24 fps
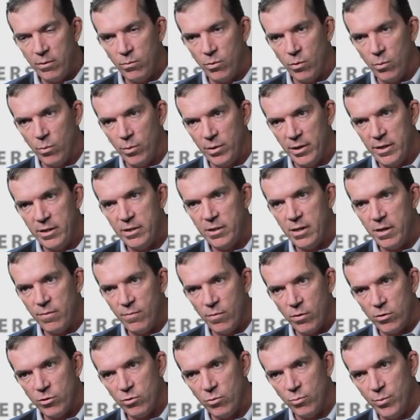it will release that
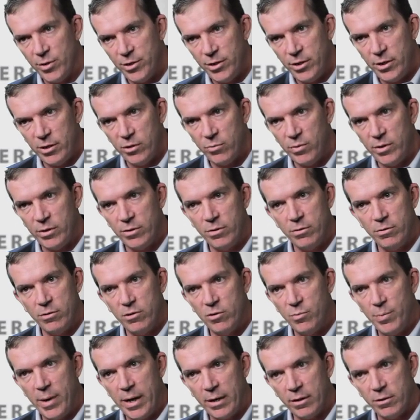virtual machine's
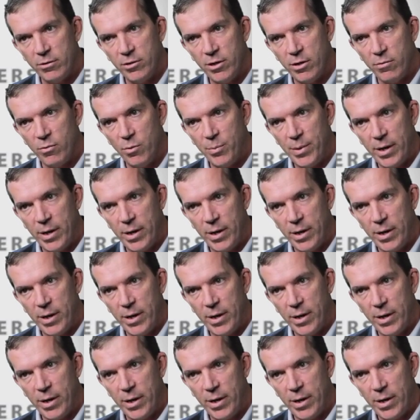resources back to general